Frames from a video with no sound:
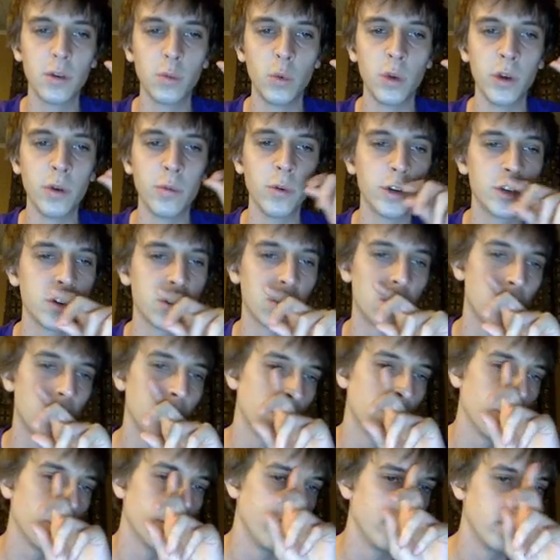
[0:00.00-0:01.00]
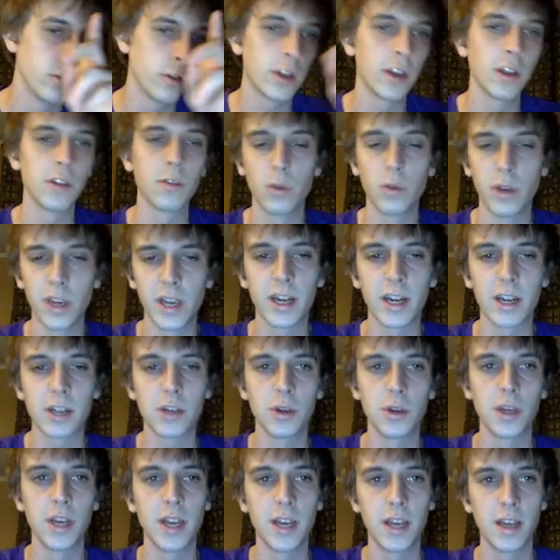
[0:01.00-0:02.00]
We'd return the root because we
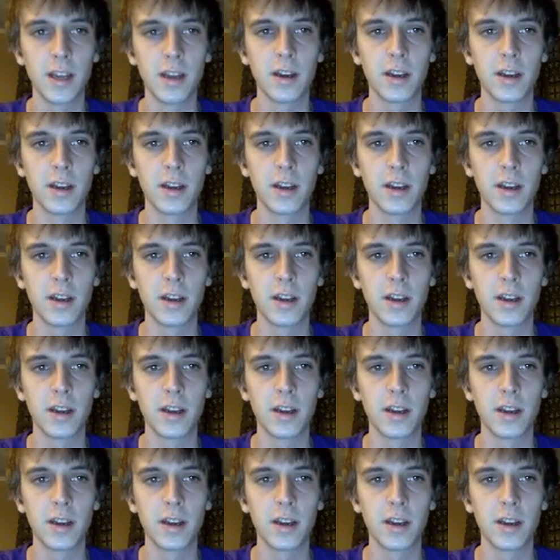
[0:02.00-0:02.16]
actually hit